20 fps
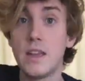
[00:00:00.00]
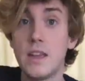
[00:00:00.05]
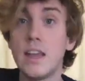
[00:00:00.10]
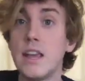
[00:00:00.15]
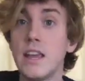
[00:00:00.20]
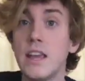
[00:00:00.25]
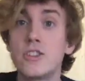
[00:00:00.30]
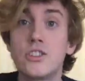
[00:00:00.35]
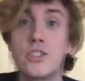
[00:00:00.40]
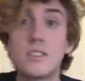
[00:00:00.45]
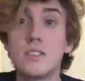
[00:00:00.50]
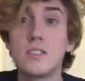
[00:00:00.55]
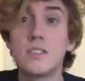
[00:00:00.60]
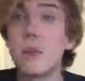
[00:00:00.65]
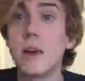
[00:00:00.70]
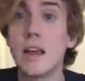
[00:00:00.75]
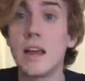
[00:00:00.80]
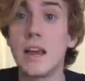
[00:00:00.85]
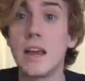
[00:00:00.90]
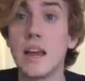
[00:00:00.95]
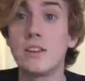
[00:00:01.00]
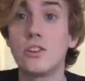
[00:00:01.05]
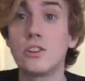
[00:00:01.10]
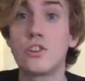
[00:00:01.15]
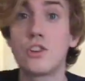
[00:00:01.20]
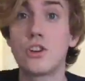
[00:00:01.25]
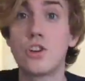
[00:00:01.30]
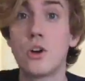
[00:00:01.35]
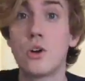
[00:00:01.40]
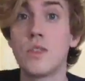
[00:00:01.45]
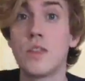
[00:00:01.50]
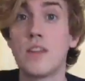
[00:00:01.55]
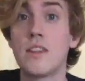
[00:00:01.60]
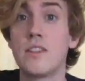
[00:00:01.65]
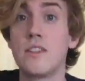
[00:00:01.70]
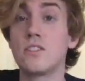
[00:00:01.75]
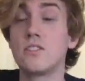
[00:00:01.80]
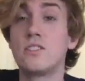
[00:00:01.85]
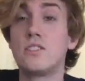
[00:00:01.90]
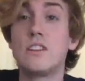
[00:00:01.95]
It's just a way to show that
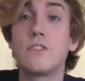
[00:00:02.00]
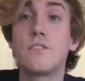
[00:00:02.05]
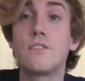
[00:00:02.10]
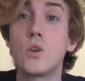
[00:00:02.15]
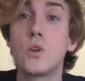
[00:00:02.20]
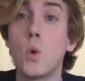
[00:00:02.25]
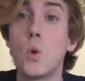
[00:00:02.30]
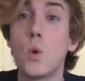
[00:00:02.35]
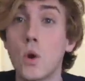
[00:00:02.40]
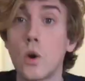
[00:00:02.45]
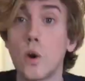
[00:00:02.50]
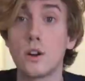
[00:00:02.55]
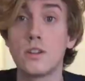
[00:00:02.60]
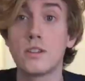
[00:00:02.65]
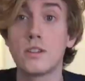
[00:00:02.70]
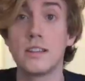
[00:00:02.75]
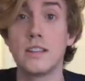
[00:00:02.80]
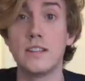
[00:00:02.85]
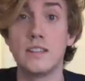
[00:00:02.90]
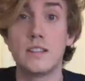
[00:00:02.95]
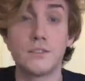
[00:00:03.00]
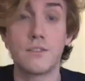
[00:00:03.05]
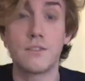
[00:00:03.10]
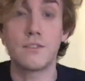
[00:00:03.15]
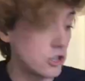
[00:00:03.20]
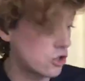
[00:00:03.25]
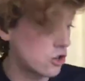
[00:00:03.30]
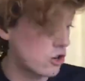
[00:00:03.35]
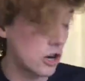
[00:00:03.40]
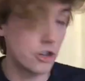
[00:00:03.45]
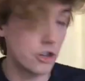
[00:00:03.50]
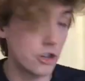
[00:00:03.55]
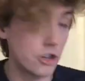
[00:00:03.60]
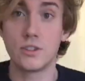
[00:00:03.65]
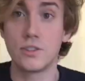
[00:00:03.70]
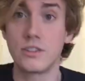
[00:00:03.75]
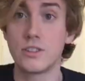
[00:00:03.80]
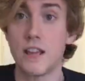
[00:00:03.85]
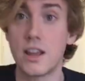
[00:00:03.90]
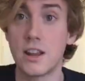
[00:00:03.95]
there's different orders and different
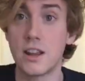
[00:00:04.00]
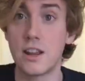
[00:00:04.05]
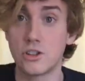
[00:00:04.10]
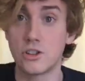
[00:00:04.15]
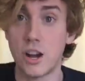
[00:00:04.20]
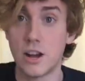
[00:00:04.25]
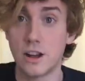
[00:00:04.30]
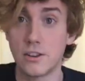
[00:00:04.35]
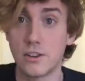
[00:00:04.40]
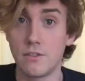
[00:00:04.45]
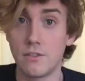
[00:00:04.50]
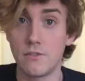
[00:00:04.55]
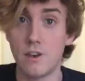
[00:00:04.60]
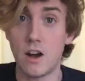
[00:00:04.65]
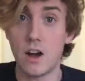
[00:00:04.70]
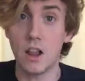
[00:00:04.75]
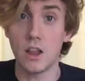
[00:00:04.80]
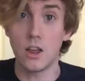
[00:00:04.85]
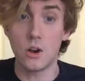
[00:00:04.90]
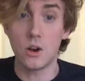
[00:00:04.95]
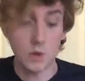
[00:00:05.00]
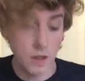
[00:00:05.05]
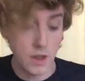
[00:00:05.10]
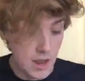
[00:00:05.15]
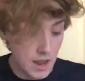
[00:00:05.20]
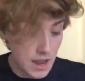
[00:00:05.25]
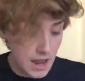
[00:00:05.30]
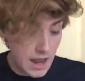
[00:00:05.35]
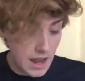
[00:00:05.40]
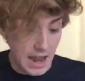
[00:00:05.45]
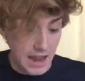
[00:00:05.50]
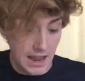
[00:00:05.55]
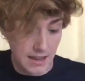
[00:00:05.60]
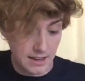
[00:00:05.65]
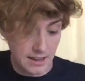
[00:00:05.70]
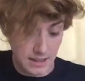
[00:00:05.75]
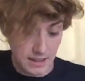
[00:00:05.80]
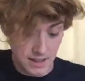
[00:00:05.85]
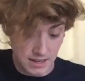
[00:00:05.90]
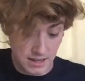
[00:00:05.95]
structures that your child can follow.
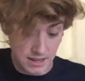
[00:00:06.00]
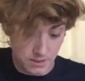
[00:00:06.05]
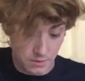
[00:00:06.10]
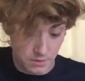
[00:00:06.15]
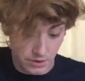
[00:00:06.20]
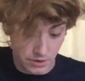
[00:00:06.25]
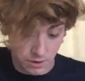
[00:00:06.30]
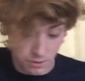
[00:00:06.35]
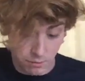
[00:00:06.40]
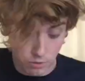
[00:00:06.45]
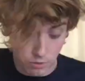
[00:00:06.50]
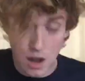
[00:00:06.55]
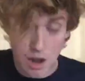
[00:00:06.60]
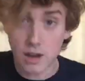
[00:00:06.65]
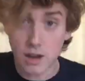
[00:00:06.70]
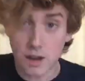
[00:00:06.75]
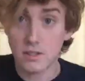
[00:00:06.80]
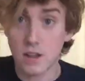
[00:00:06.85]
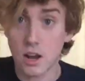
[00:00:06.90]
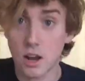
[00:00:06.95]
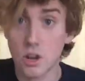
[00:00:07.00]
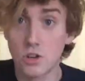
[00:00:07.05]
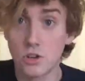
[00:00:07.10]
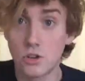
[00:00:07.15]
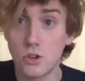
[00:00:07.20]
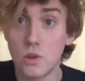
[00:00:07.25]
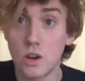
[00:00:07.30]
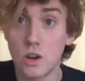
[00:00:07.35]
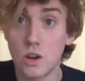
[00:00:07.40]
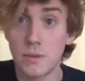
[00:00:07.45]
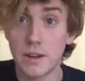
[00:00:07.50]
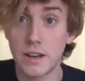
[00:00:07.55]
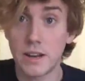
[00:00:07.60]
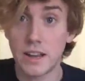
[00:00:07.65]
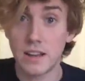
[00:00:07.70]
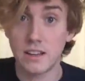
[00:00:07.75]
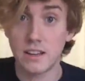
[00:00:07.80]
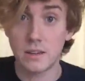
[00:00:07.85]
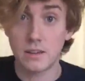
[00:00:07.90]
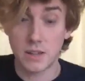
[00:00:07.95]
And these little blocks do come in
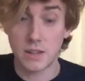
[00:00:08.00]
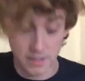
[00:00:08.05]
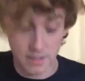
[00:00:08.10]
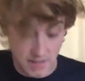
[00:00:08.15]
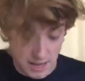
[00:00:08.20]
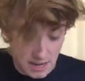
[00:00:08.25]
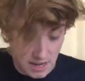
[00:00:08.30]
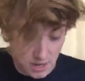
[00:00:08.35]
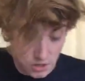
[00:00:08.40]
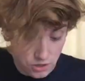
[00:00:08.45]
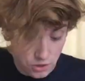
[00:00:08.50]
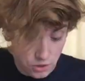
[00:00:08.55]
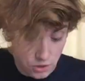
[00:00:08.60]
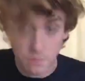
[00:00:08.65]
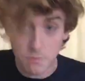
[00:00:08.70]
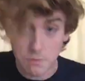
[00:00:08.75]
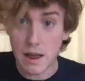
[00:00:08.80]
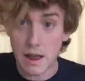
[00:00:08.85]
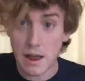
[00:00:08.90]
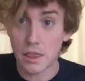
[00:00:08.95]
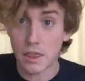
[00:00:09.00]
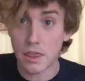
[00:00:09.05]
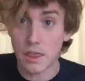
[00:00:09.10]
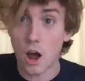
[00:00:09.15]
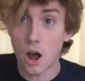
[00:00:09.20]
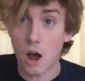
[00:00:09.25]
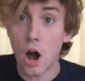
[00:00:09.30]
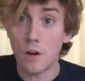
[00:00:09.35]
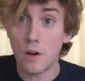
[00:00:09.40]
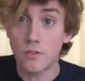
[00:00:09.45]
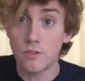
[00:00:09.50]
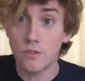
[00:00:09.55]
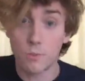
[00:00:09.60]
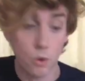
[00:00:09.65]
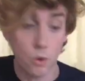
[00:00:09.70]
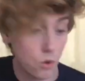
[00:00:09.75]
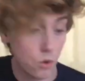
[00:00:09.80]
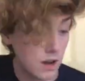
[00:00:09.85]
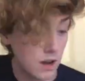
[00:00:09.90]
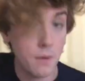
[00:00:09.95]
handy because they can do the math off the
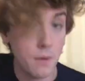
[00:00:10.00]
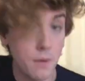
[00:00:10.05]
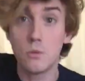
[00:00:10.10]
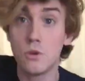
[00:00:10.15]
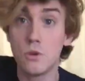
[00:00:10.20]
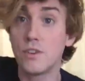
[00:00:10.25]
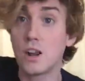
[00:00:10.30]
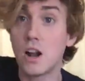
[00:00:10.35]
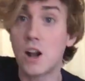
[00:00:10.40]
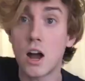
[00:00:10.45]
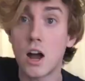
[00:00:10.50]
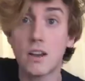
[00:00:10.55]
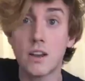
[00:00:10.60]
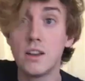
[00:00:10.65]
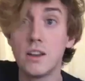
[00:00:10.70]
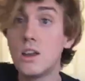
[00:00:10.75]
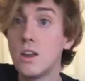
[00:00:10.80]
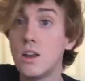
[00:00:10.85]
board, move it on,